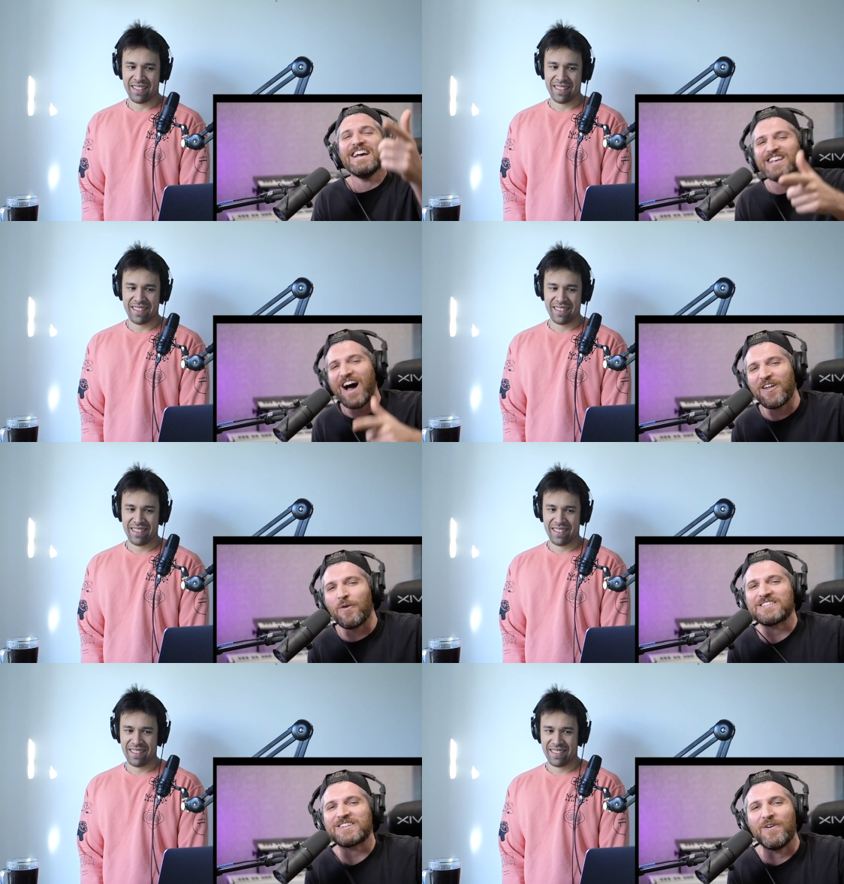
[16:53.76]
Speaker 1: Y'all know
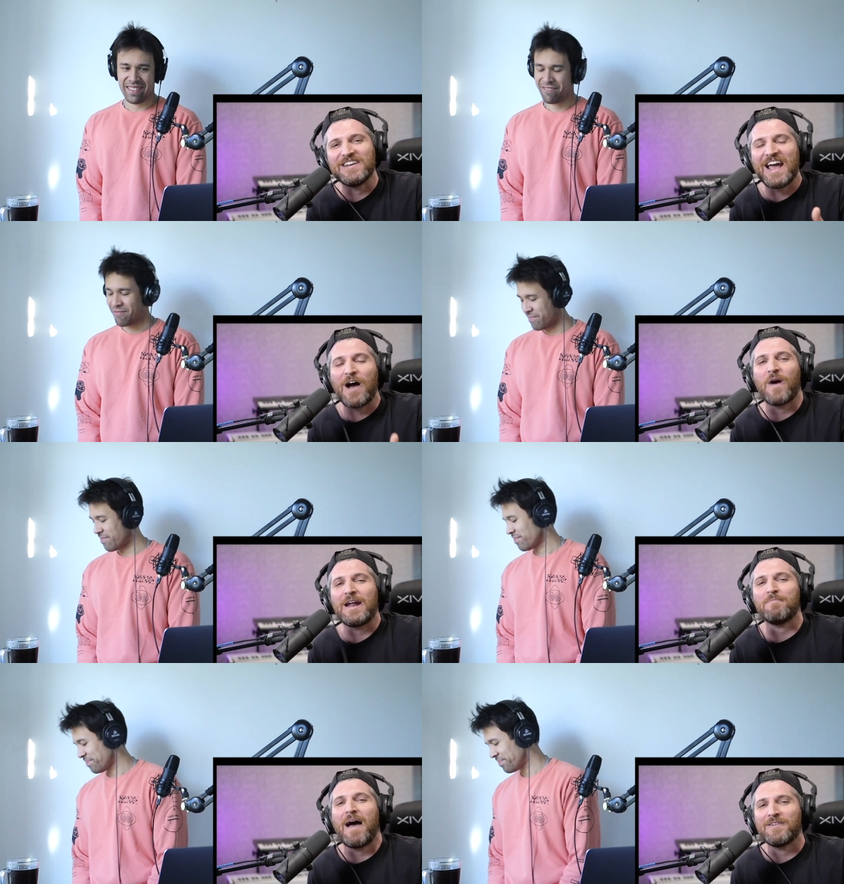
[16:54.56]
what's going down
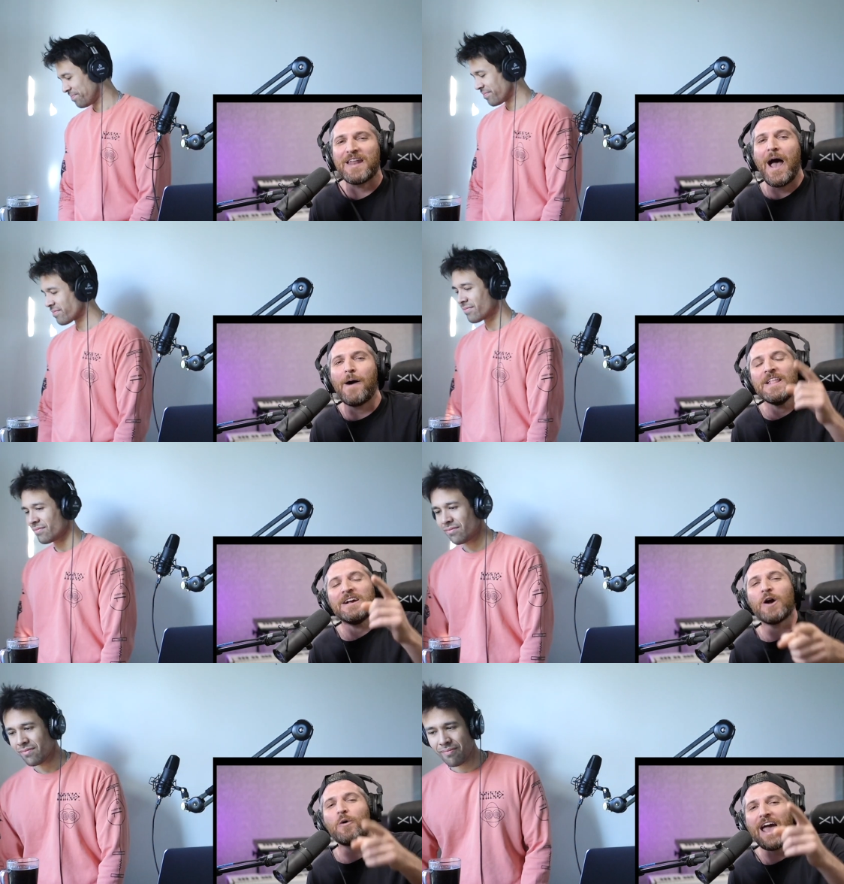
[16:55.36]
right about now.
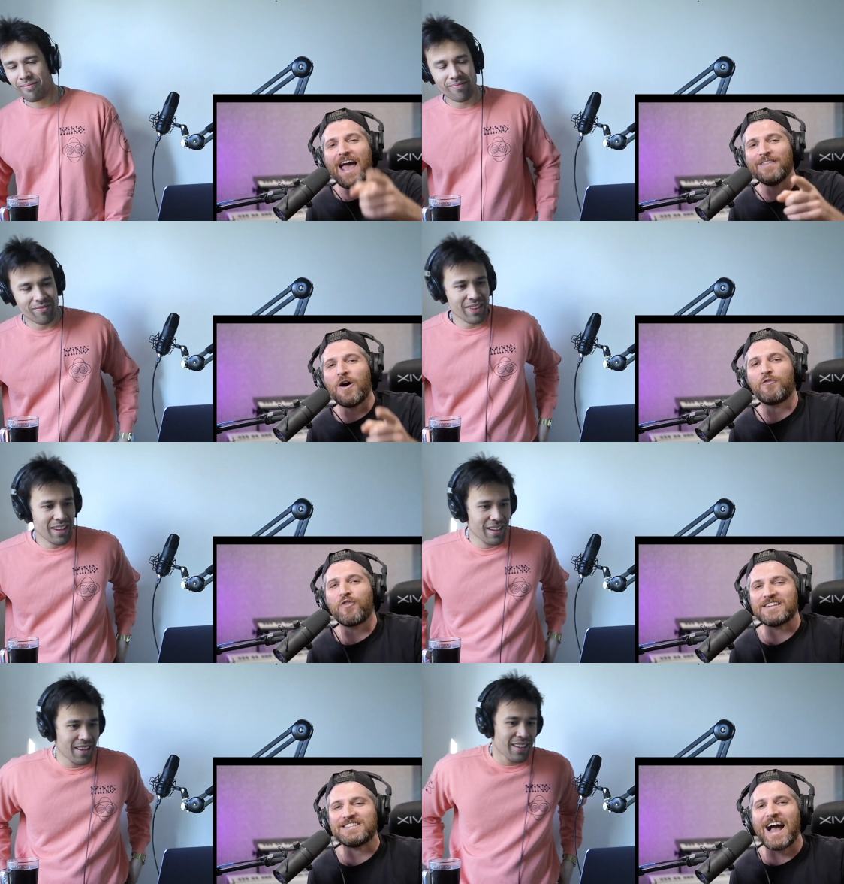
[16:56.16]
Go to
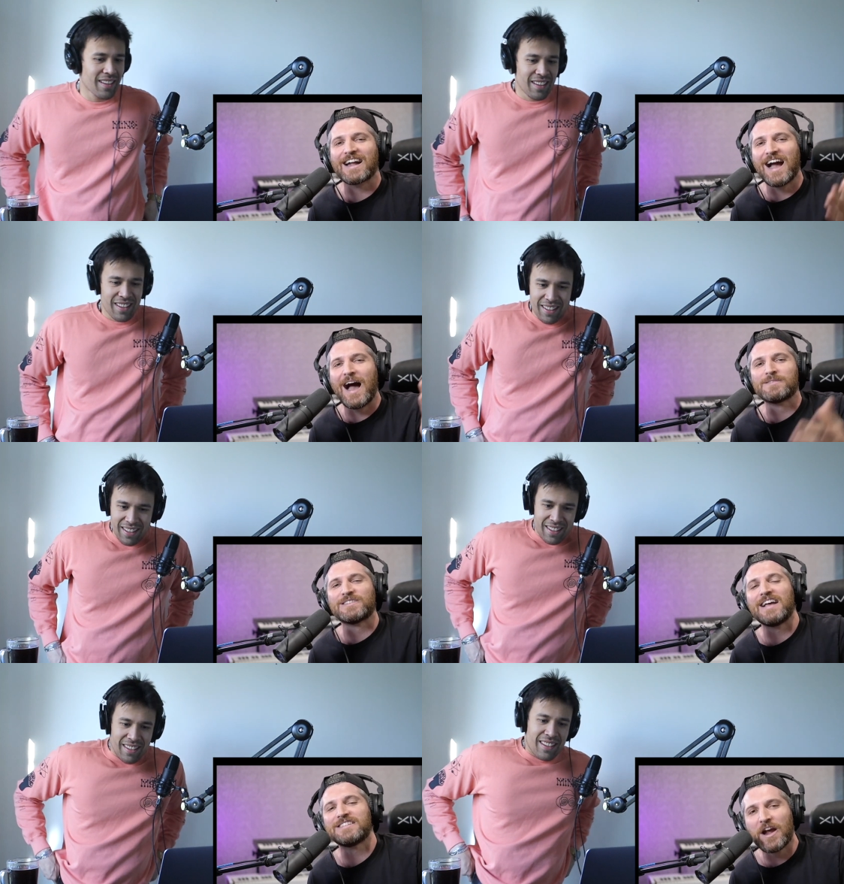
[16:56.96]
HelloFresh dot com
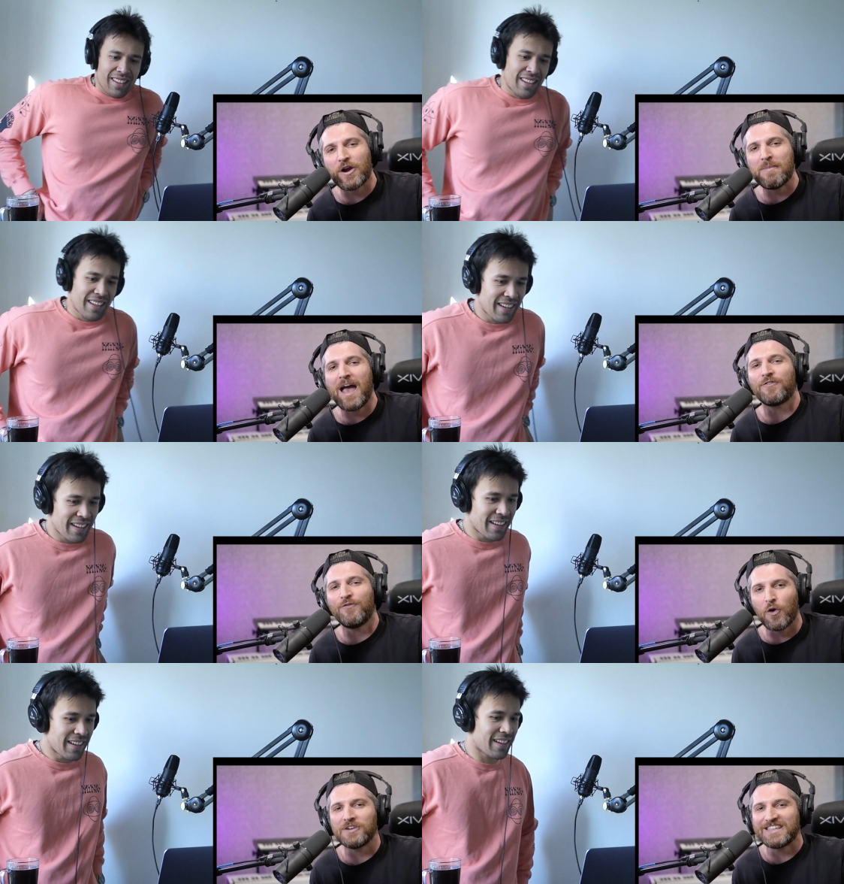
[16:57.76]
slash Harry Mack
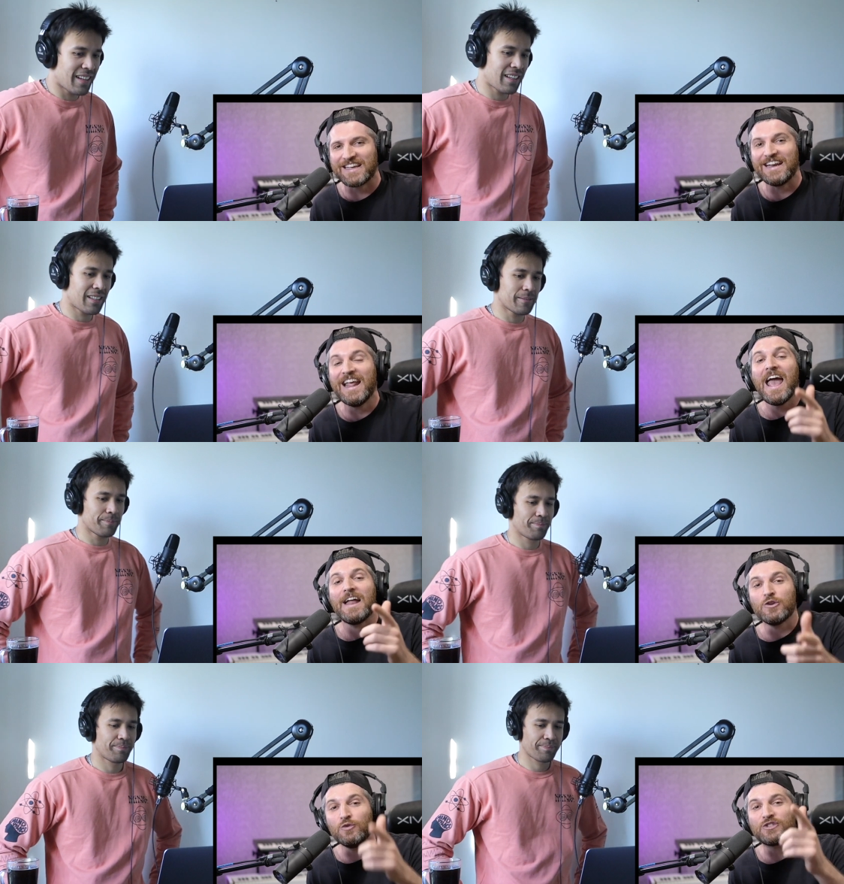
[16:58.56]
fourteen
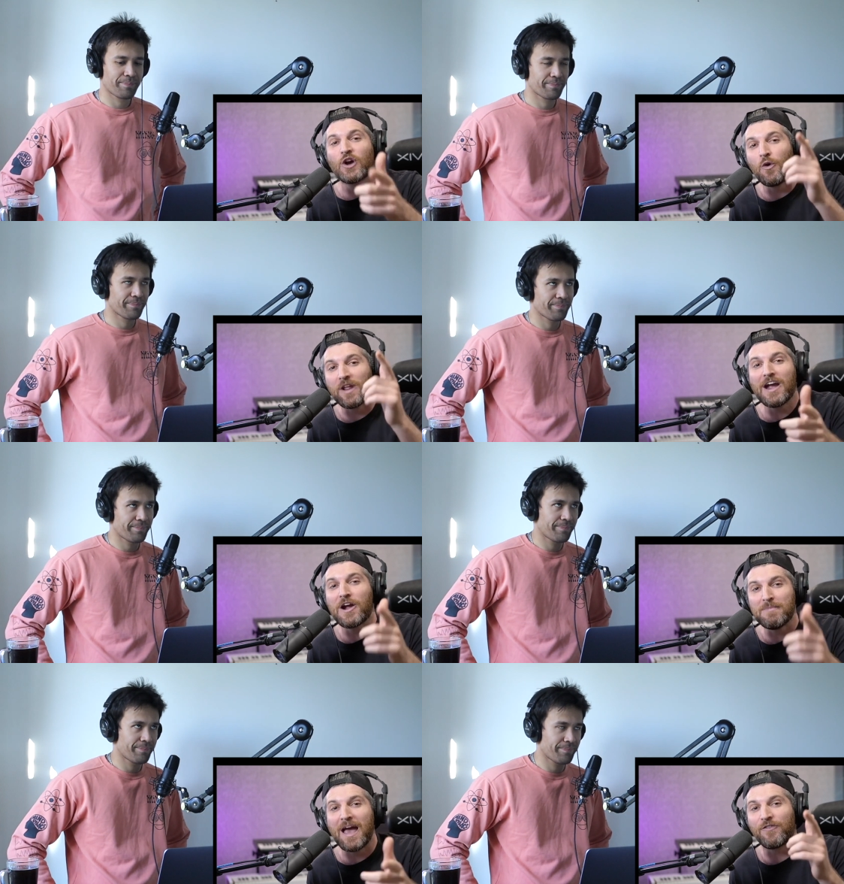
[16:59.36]
and use code
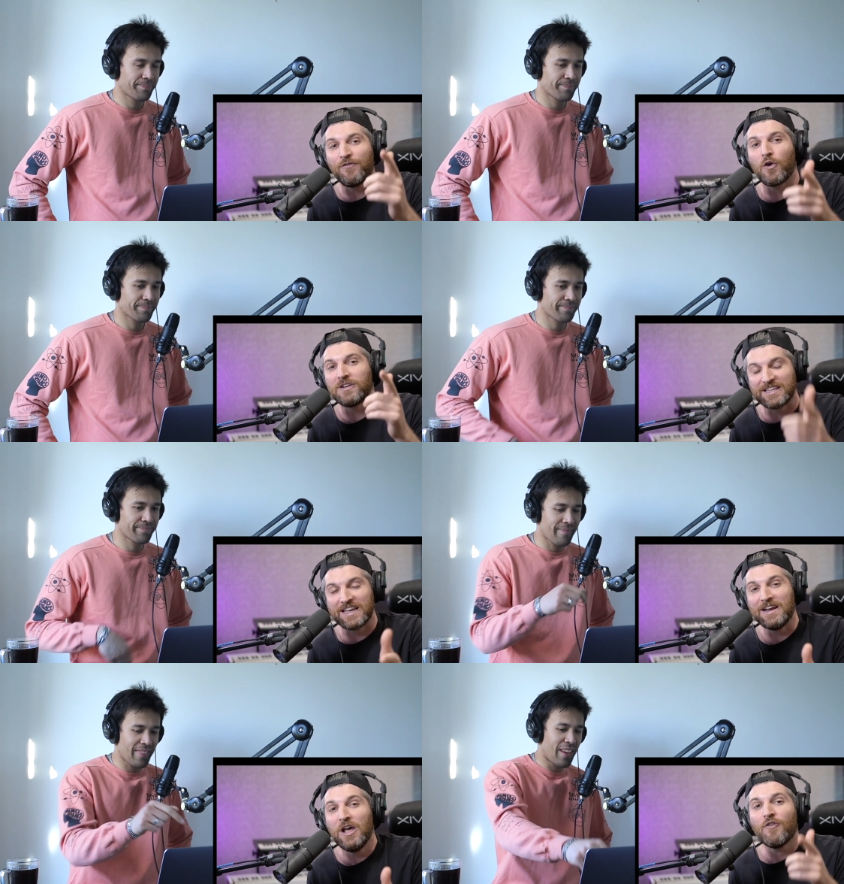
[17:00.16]
Harry Mack
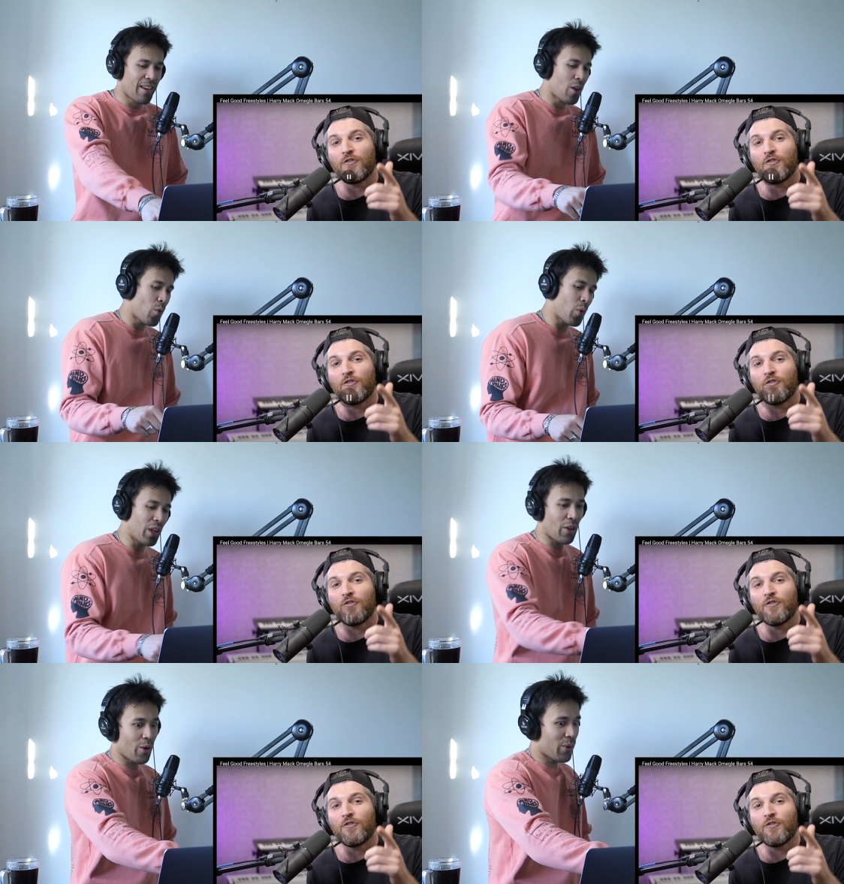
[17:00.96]
fourteen.
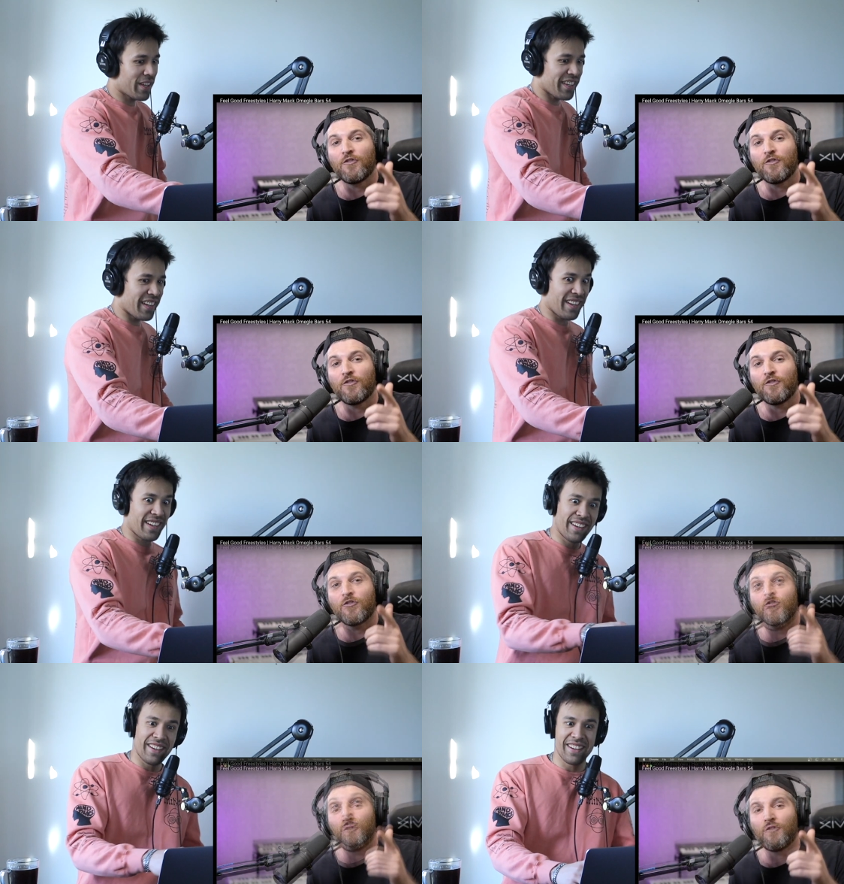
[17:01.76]
Speaker 2: Well, okay.